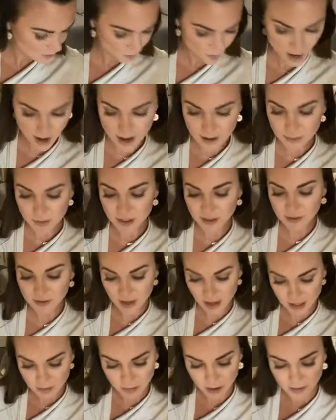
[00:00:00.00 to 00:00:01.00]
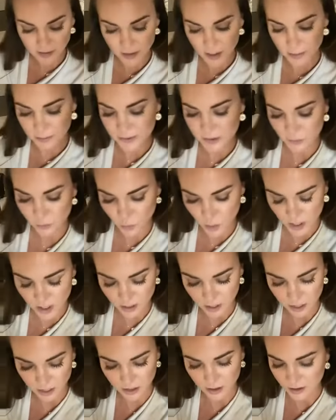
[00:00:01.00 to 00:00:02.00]
I'm gonna line my lips
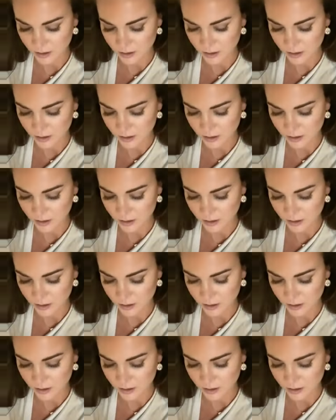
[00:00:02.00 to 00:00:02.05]
with